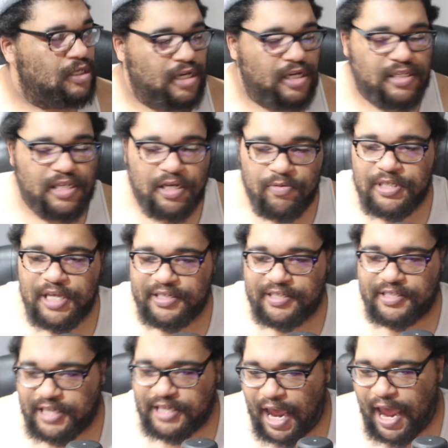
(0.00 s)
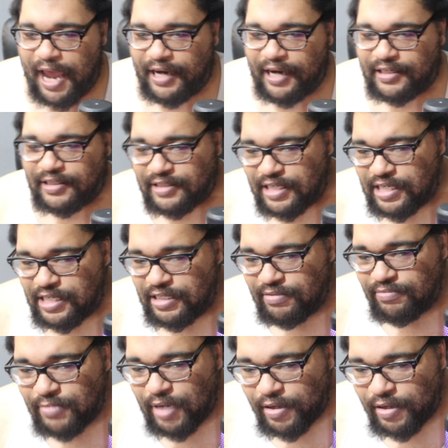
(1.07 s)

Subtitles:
it was that tag team